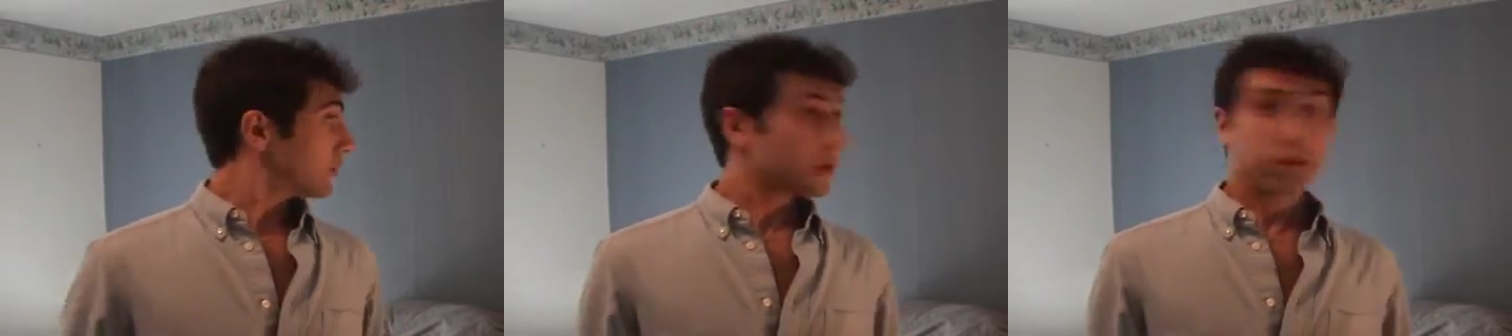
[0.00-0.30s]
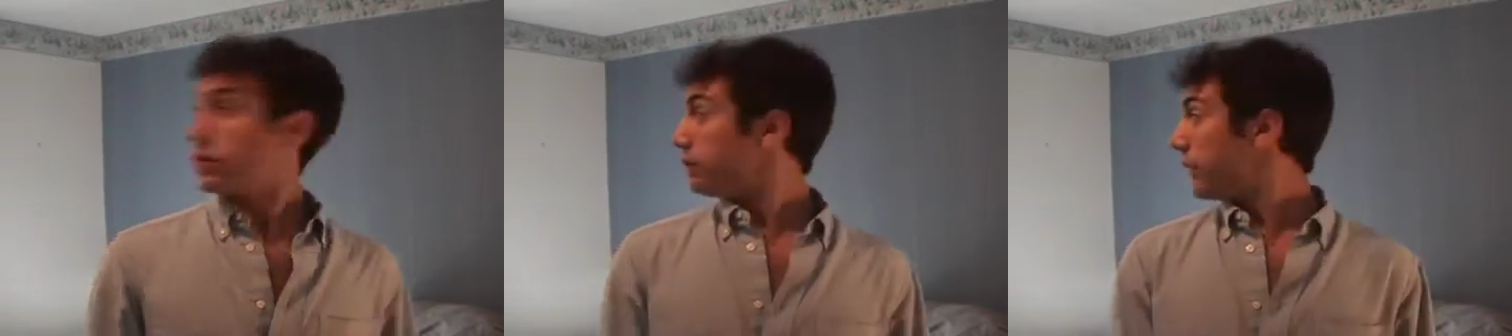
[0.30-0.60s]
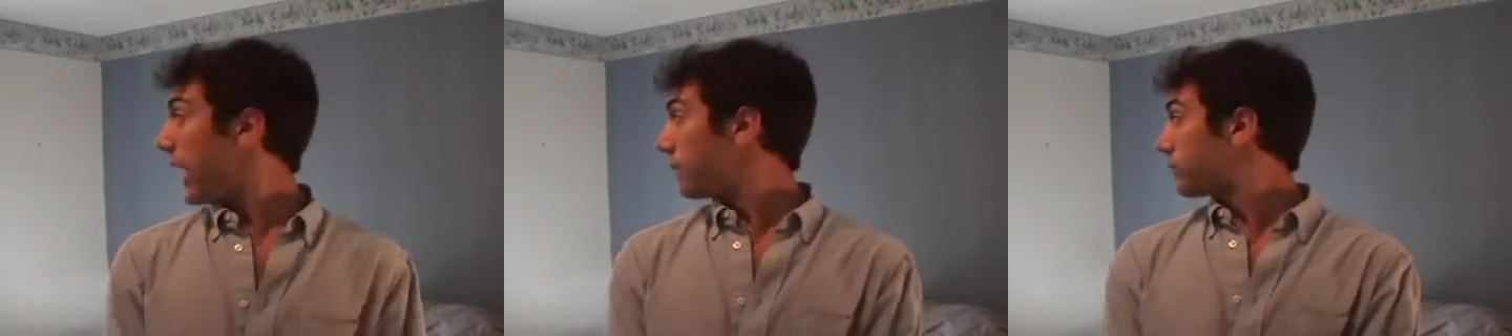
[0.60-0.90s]

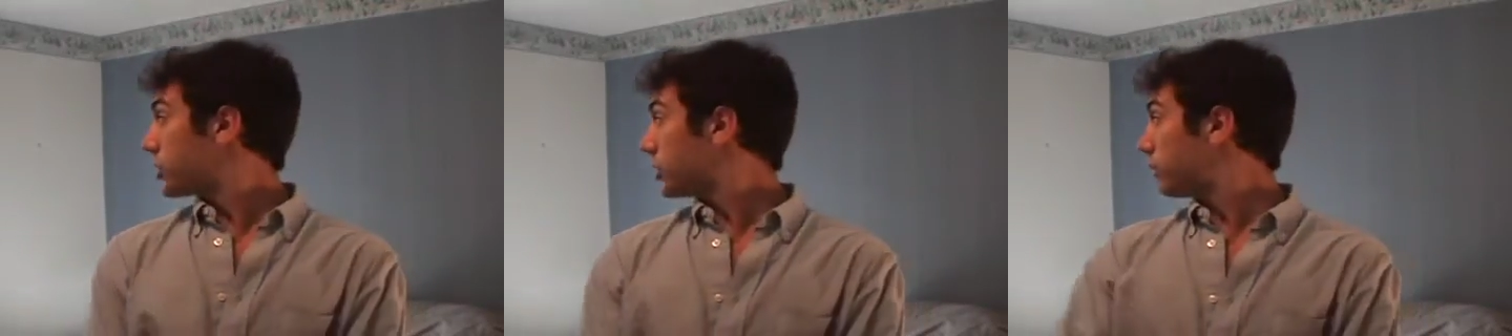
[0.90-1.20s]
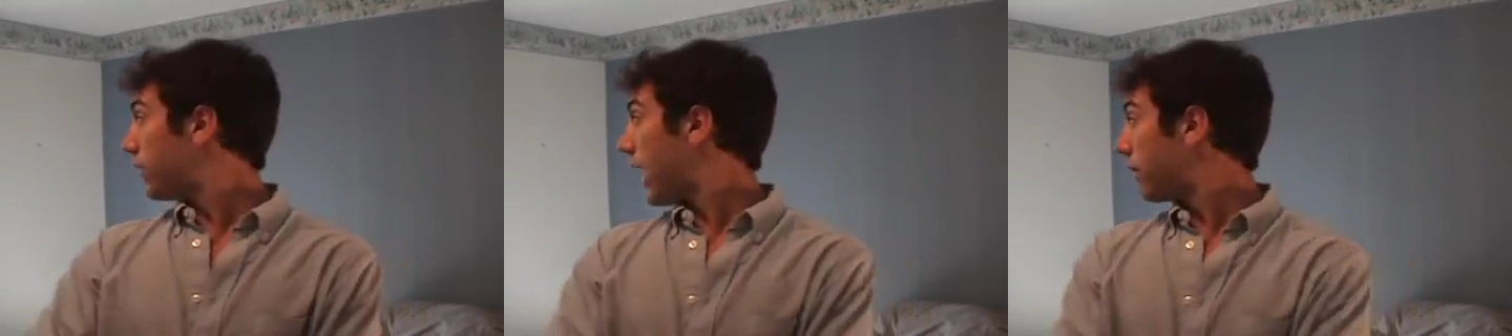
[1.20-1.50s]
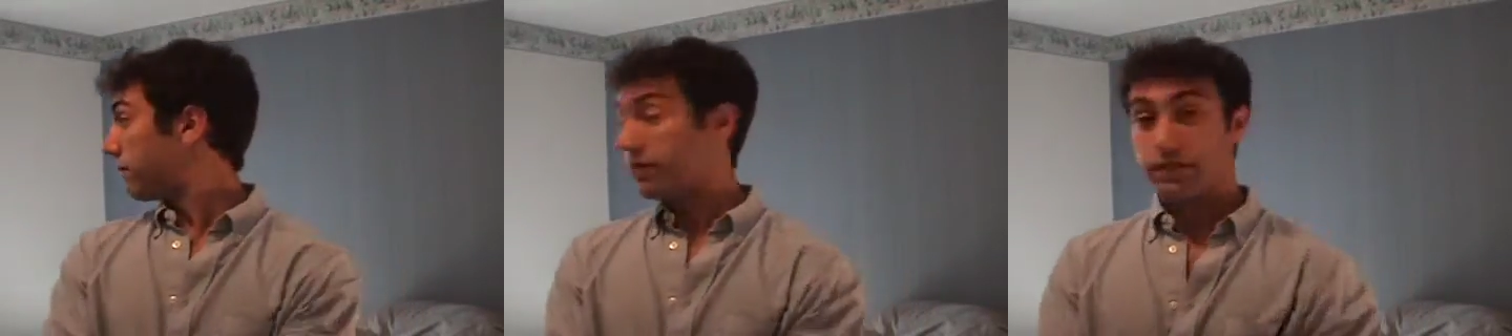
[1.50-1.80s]
Shabop,
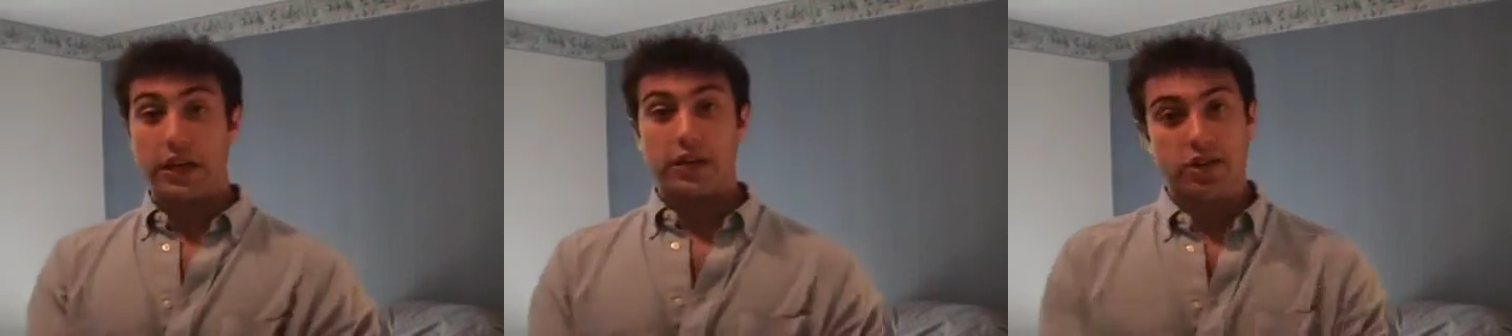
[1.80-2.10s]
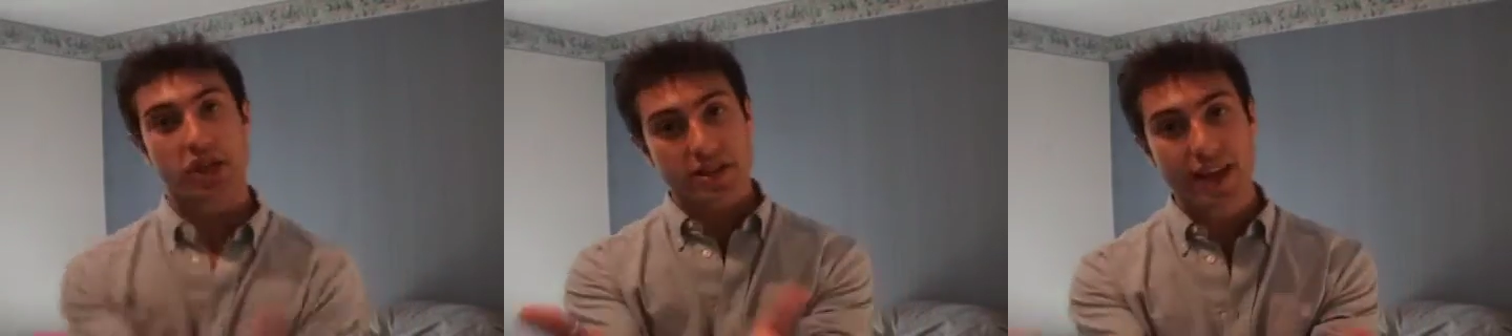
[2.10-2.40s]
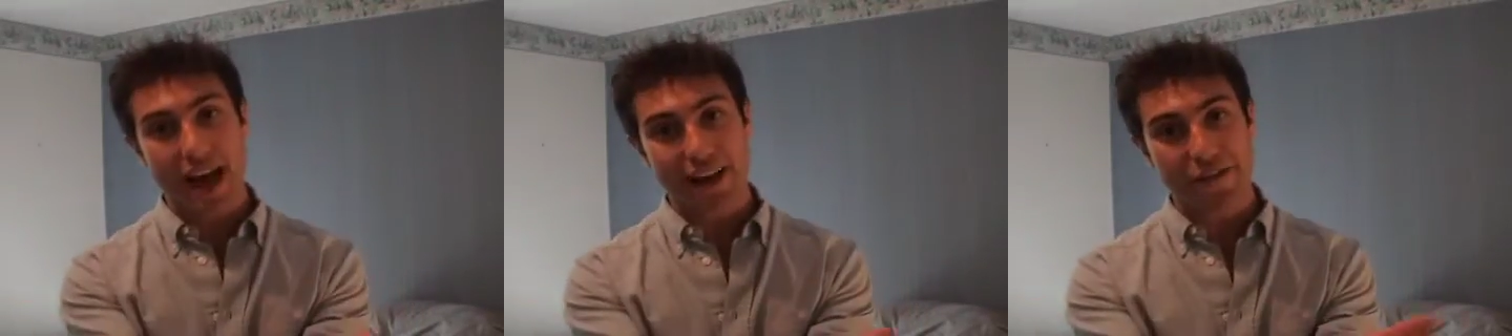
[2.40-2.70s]
shabop. She's
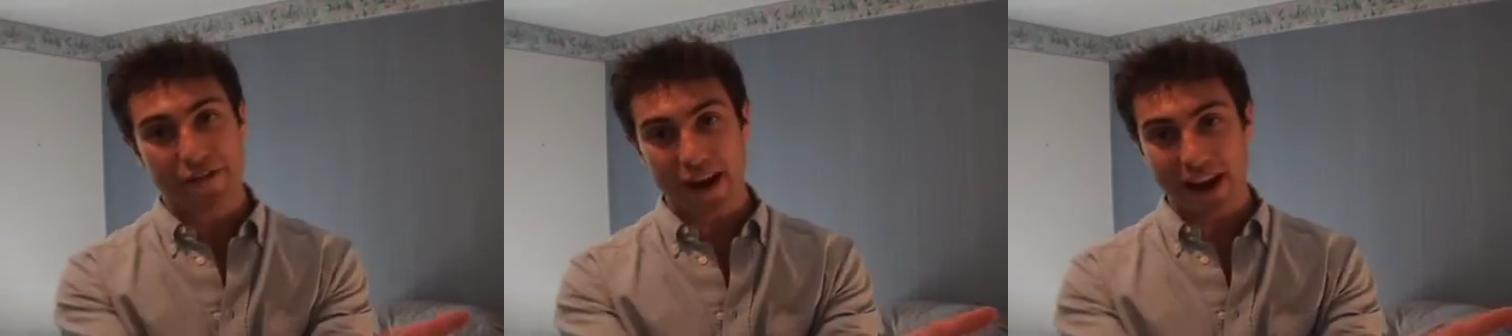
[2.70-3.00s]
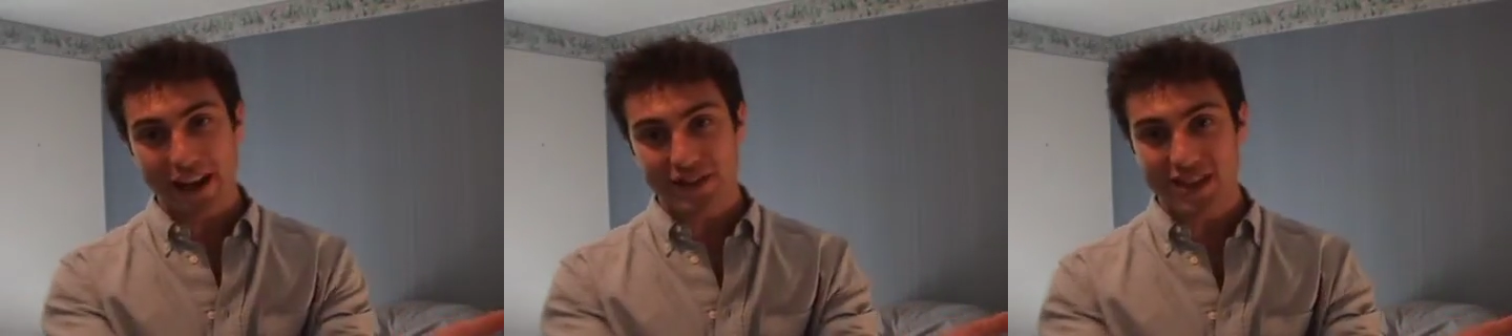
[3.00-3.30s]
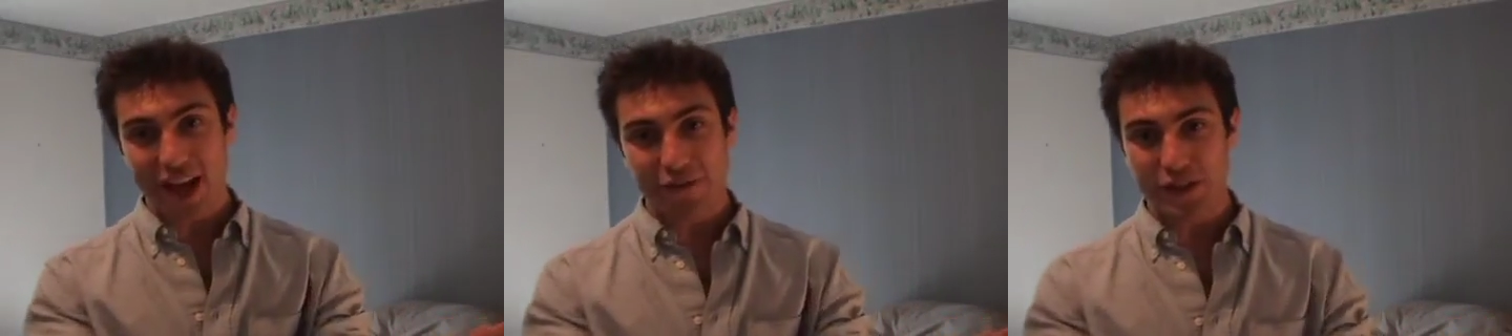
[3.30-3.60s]
not afraid of
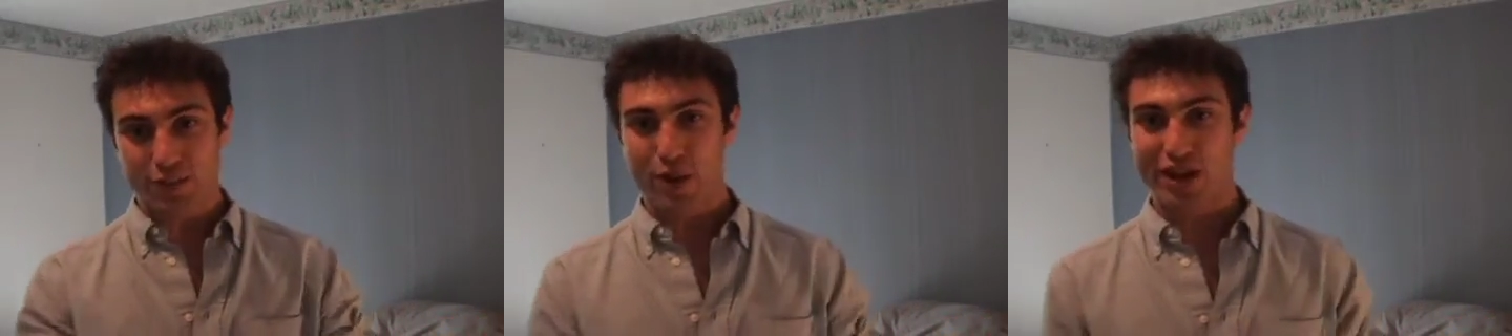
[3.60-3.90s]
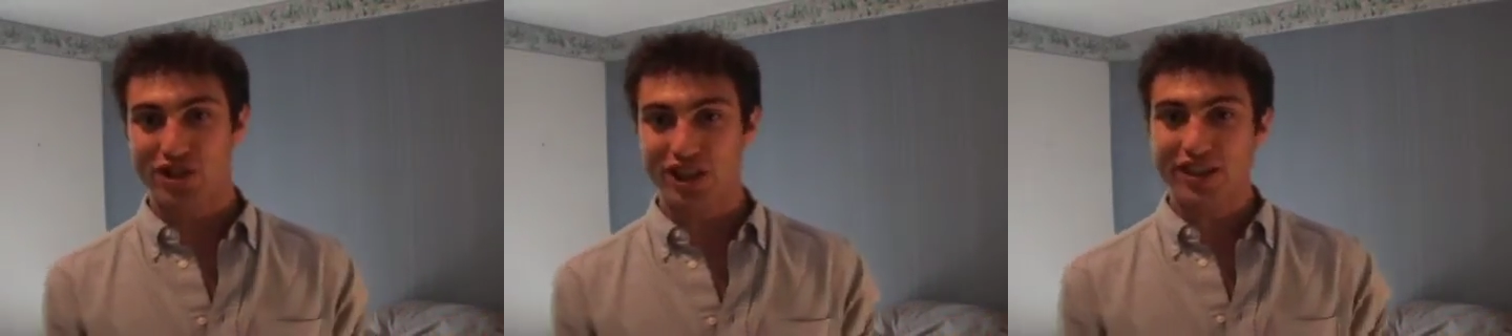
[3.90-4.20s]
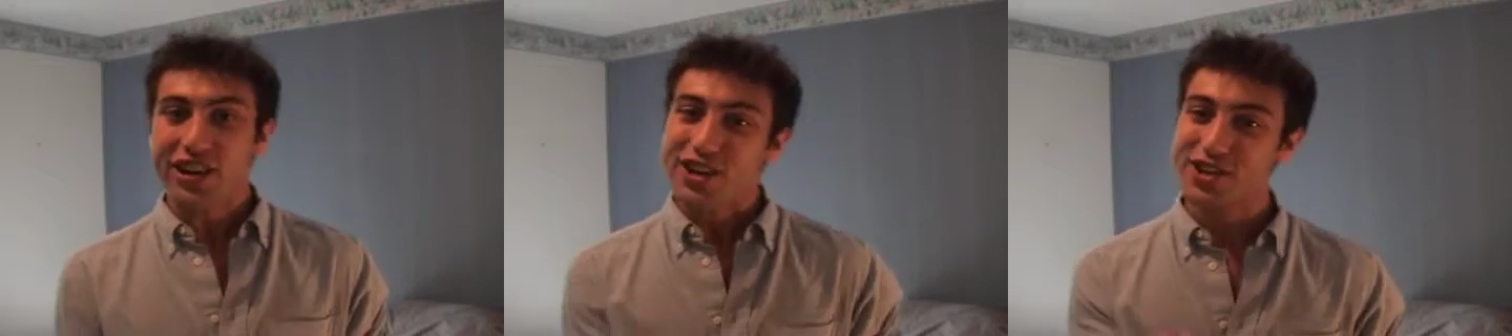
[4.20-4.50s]

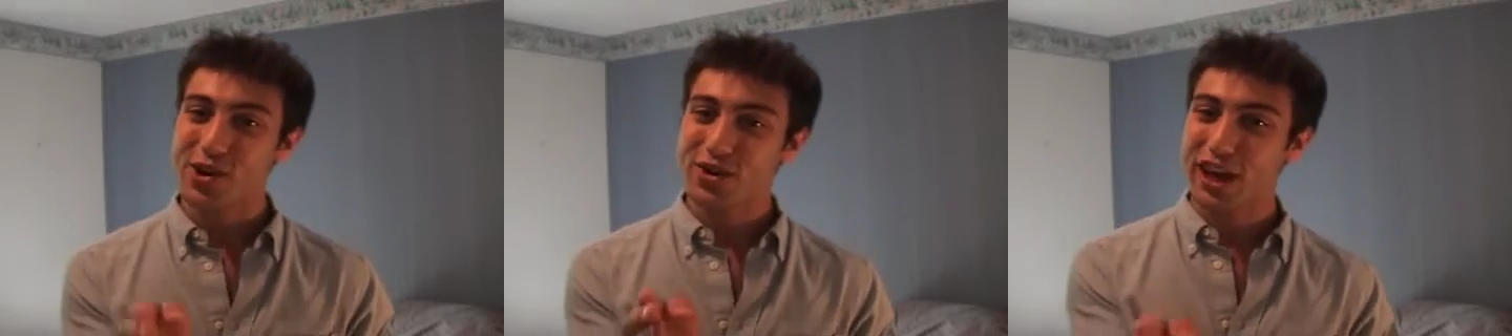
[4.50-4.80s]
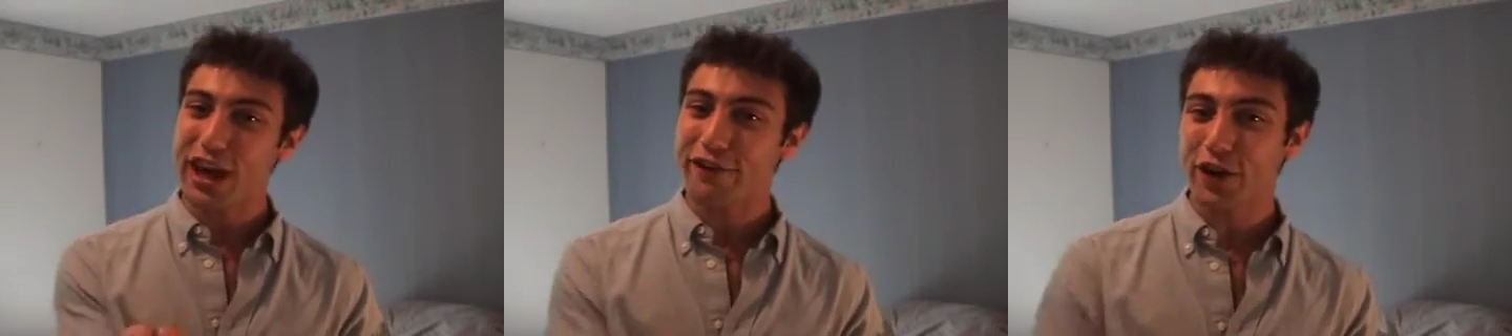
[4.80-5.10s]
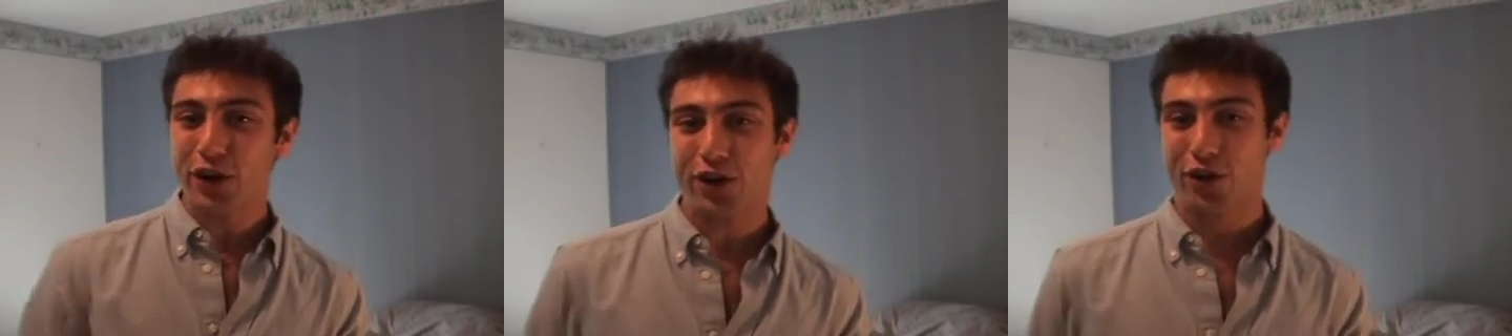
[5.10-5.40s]
self-expression, so give
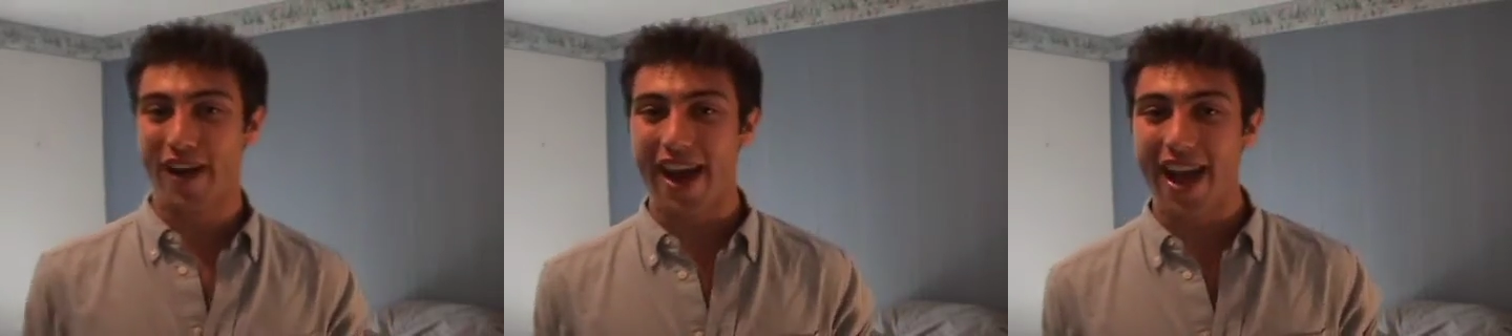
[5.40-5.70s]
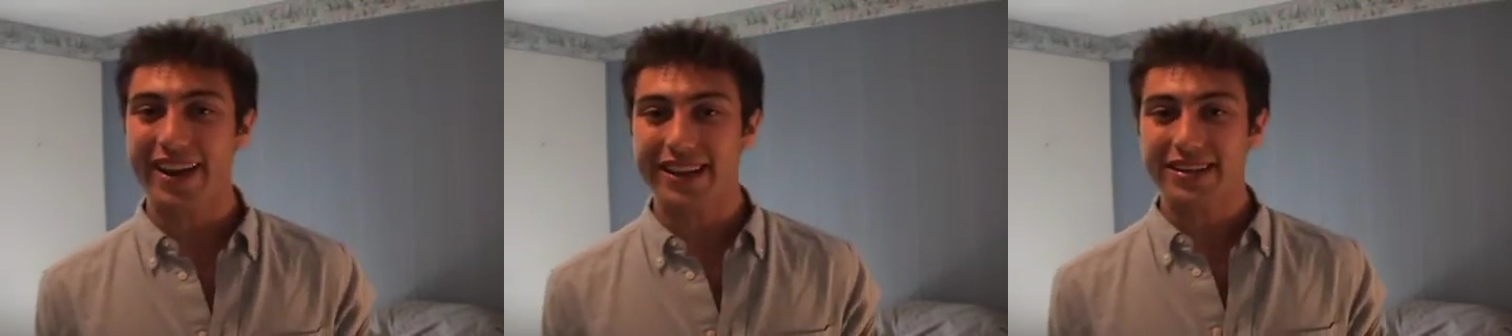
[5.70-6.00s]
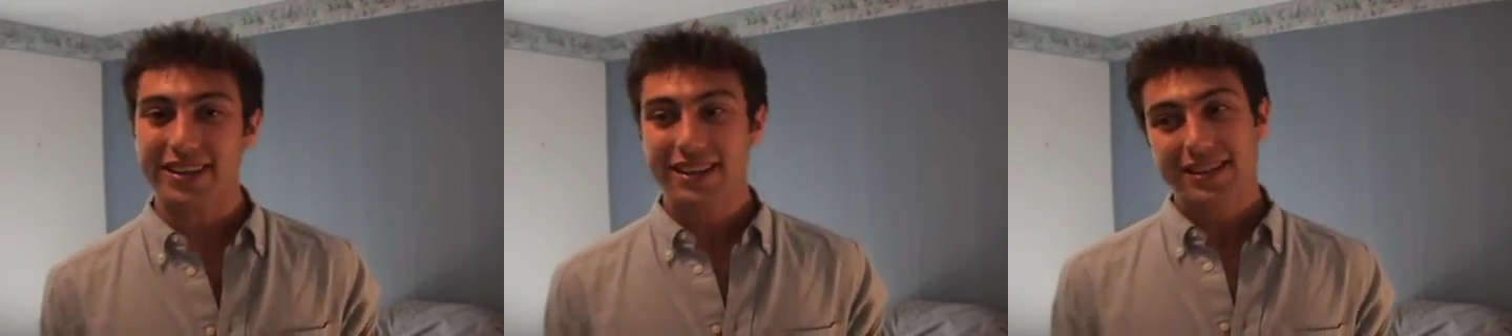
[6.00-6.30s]
her her credit,